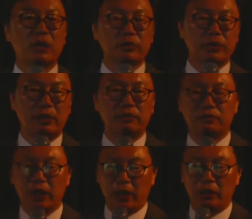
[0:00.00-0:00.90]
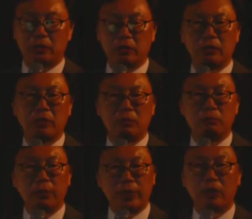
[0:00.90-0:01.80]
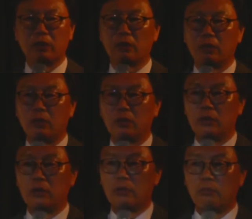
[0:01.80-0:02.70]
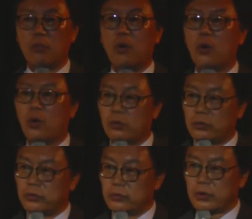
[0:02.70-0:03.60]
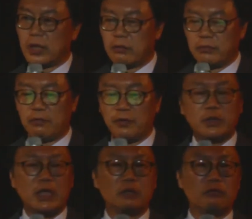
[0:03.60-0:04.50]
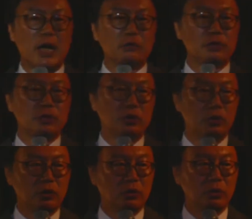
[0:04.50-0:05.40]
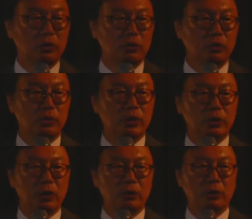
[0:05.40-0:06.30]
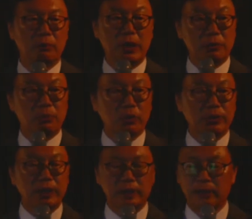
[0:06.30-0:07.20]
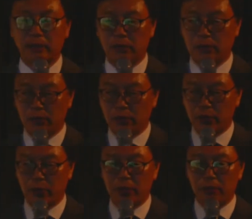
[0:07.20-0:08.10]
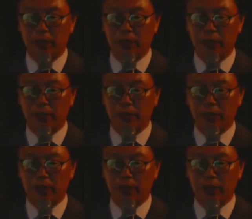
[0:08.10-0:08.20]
ourselves in putting more kind of the fertile grounds toward the peace process on the Korean